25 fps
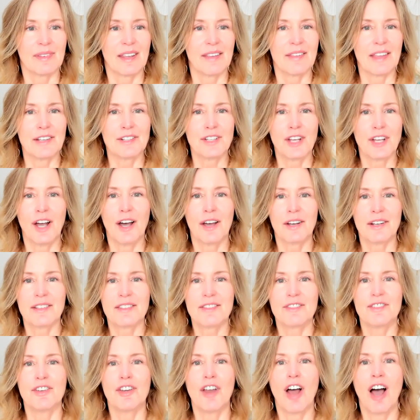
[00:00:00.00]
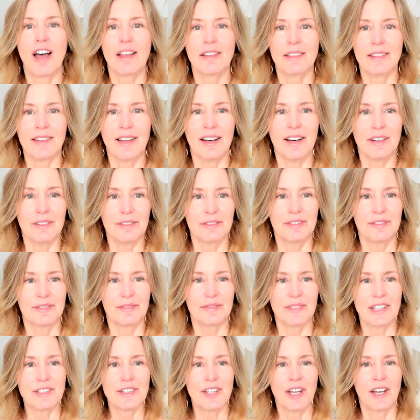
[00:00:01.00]
they taught us not love
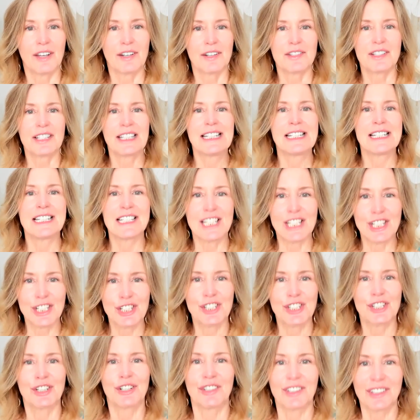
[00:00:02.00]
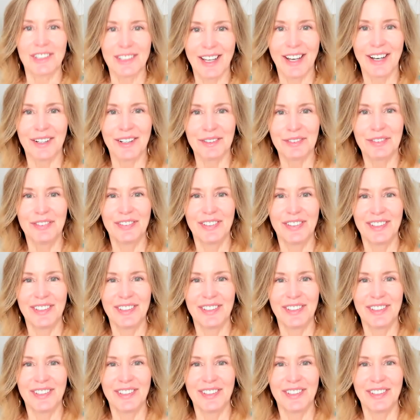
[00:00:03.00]
they taught us conditional love